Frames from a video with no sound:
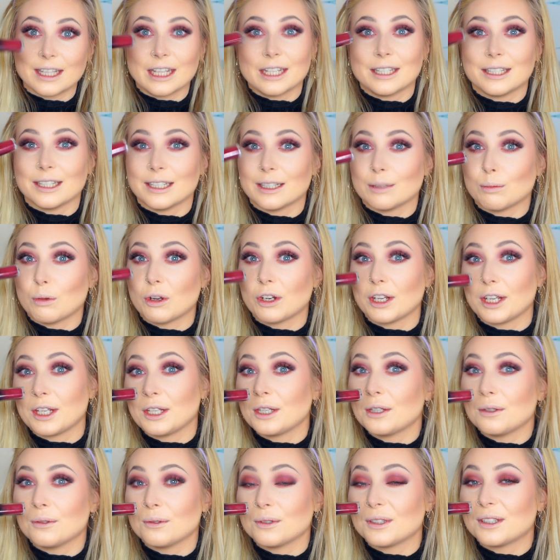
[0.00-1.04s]
This is what I
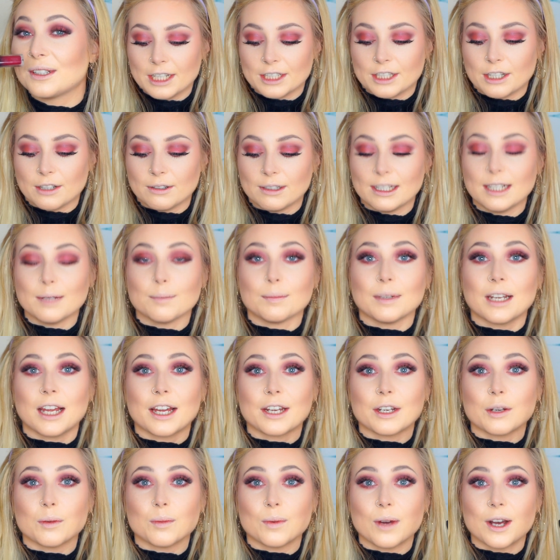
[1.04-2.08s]
used. So lip
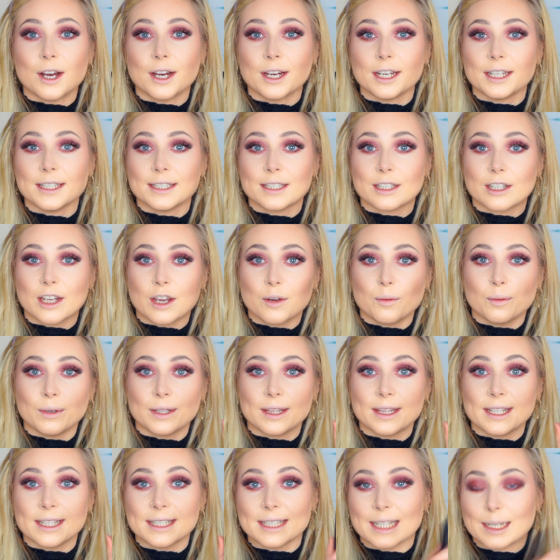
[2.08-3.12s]
liner wise, to go
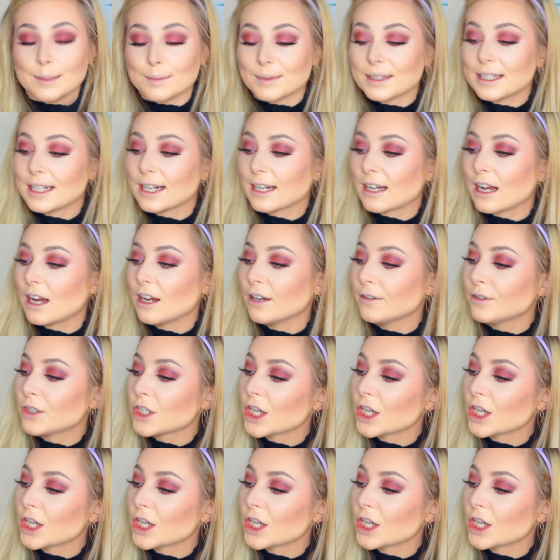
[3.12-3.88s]
with this lipstick, I've